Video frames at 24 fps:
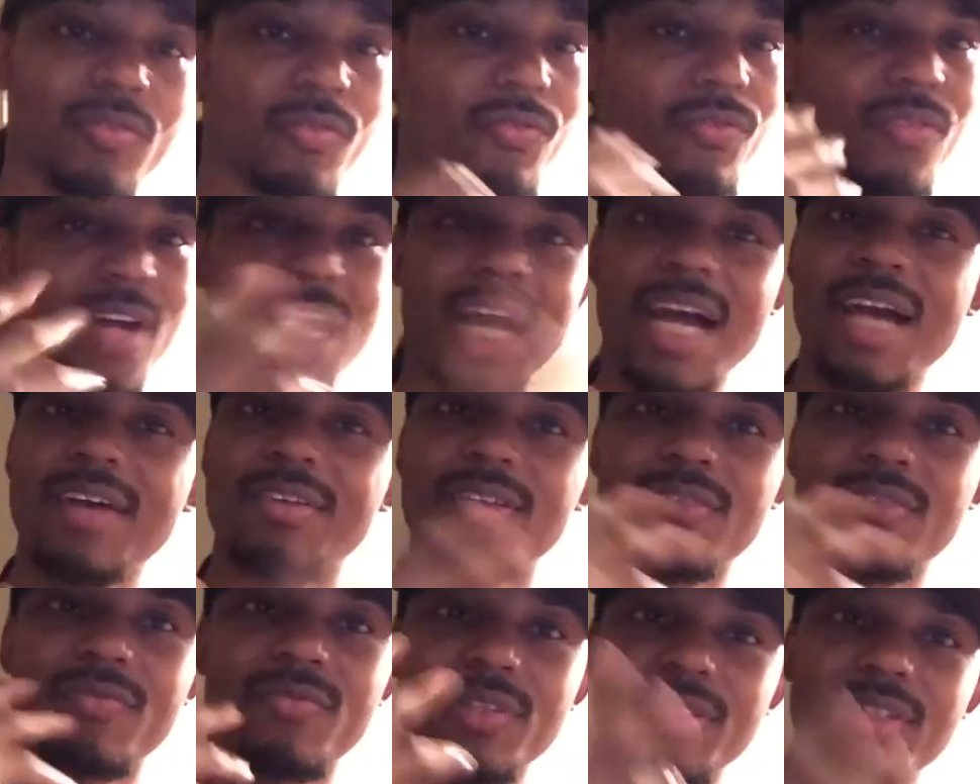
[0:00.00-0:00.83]
from
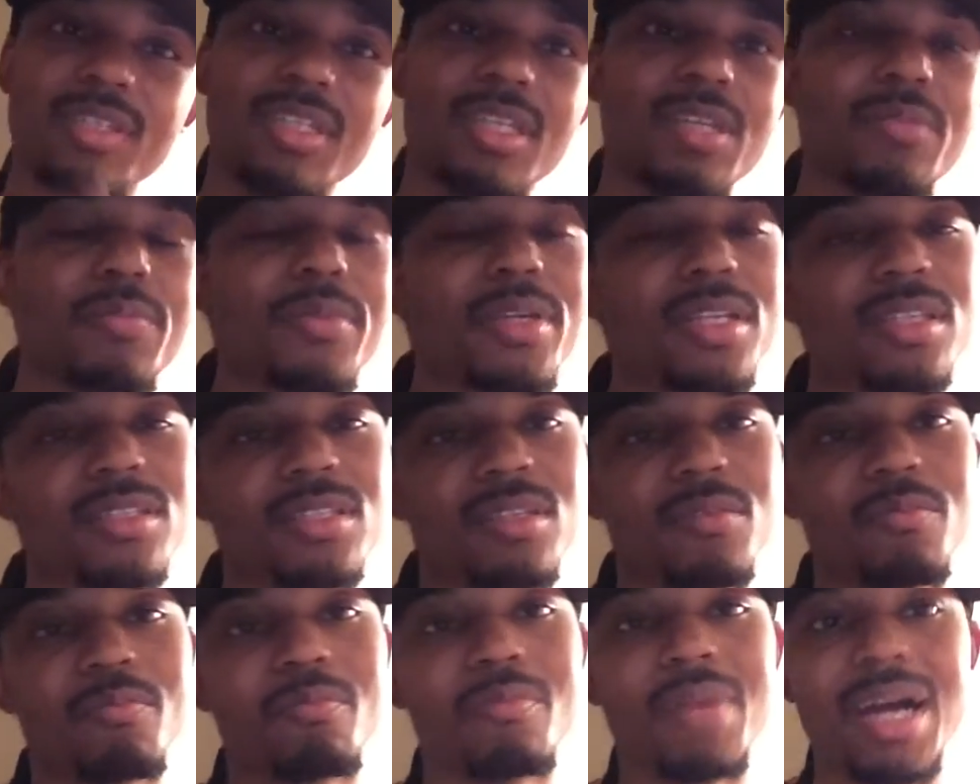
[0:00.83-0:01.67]
5 to 15
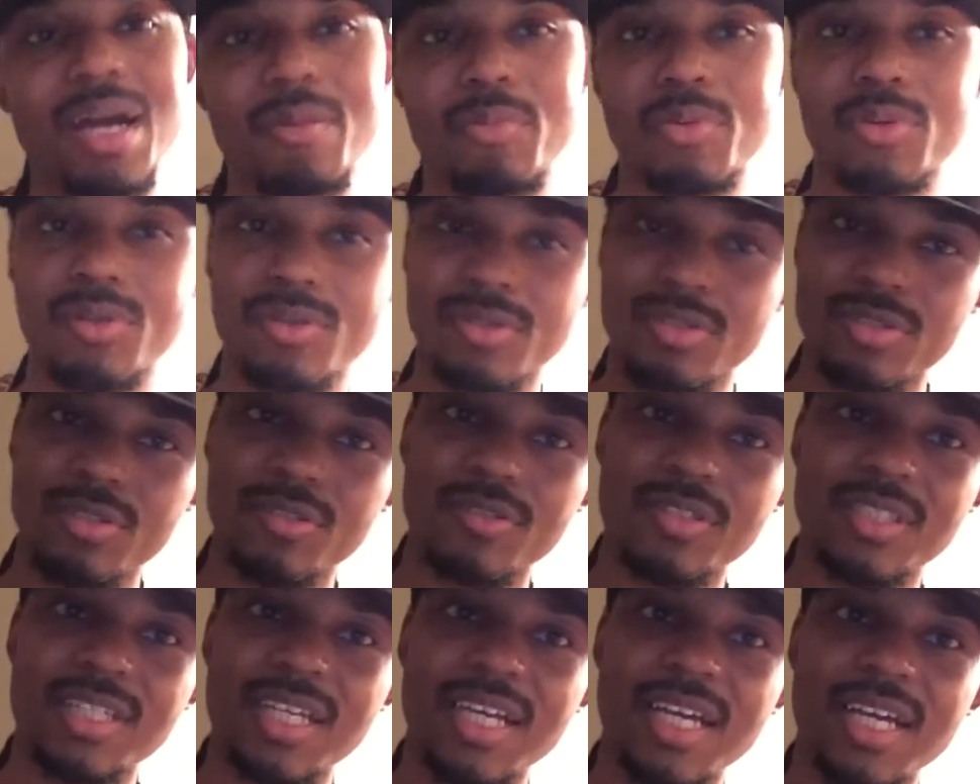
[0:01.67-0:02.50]
minutes of my
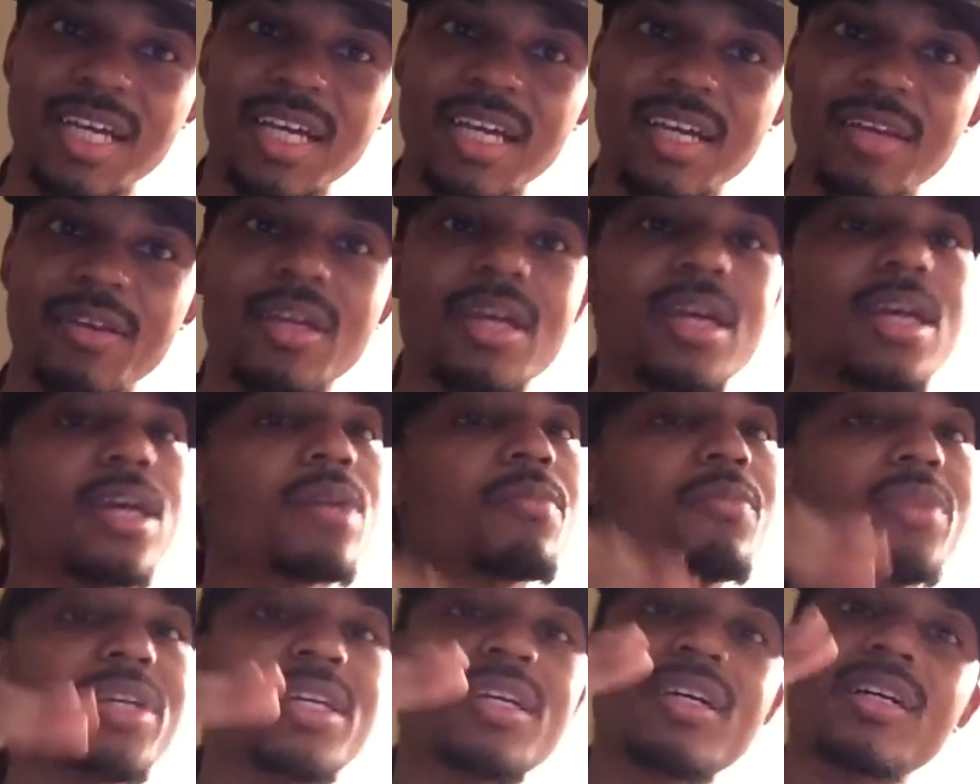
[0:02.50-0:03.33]
personal time
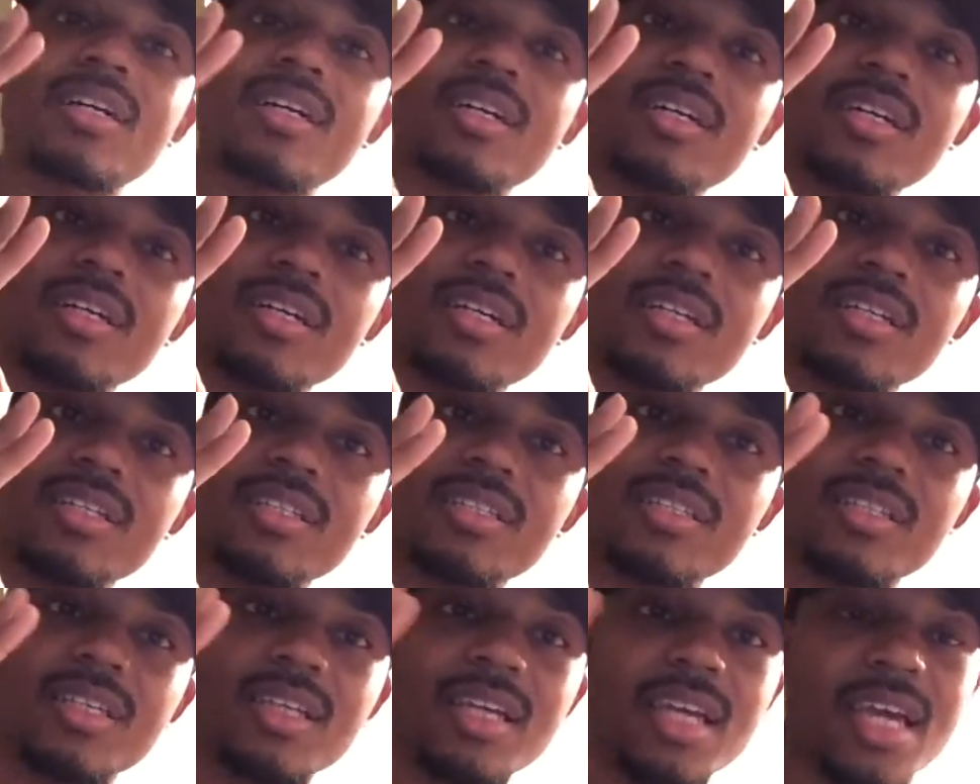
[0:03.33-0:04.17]

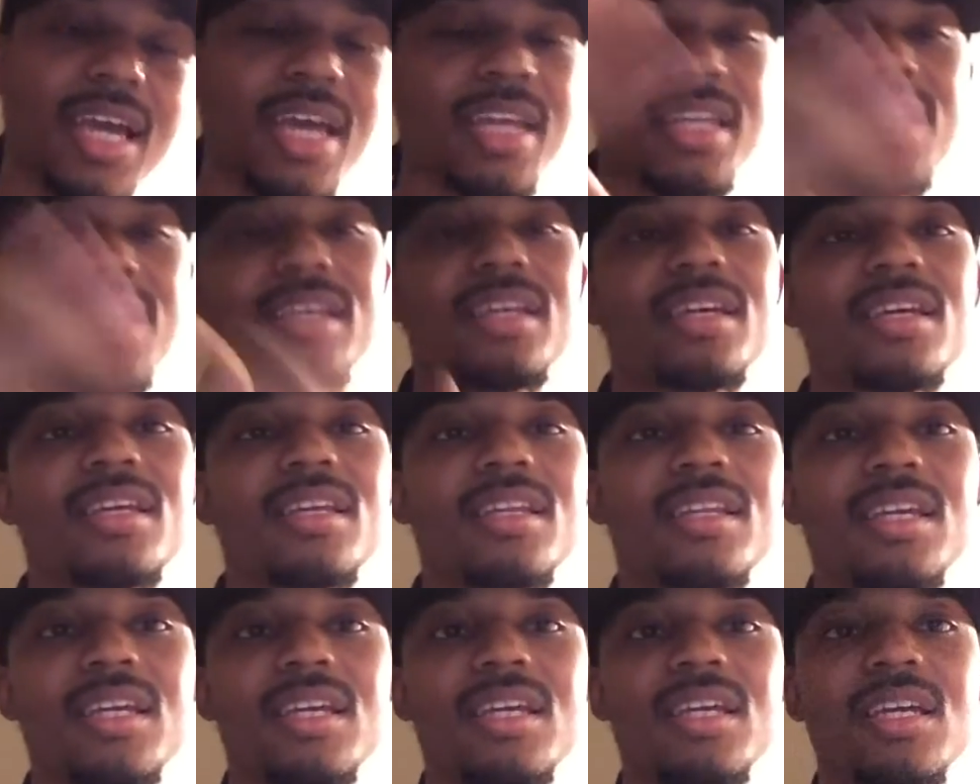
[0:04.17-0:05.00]
because at the end
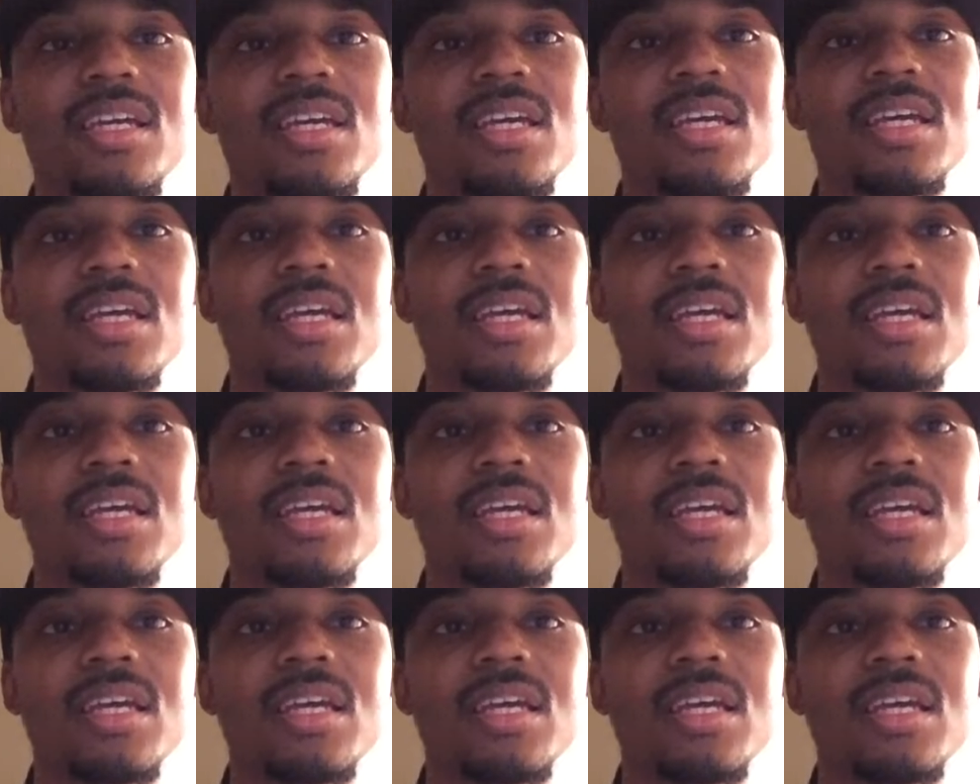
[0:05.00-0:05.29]
of the day,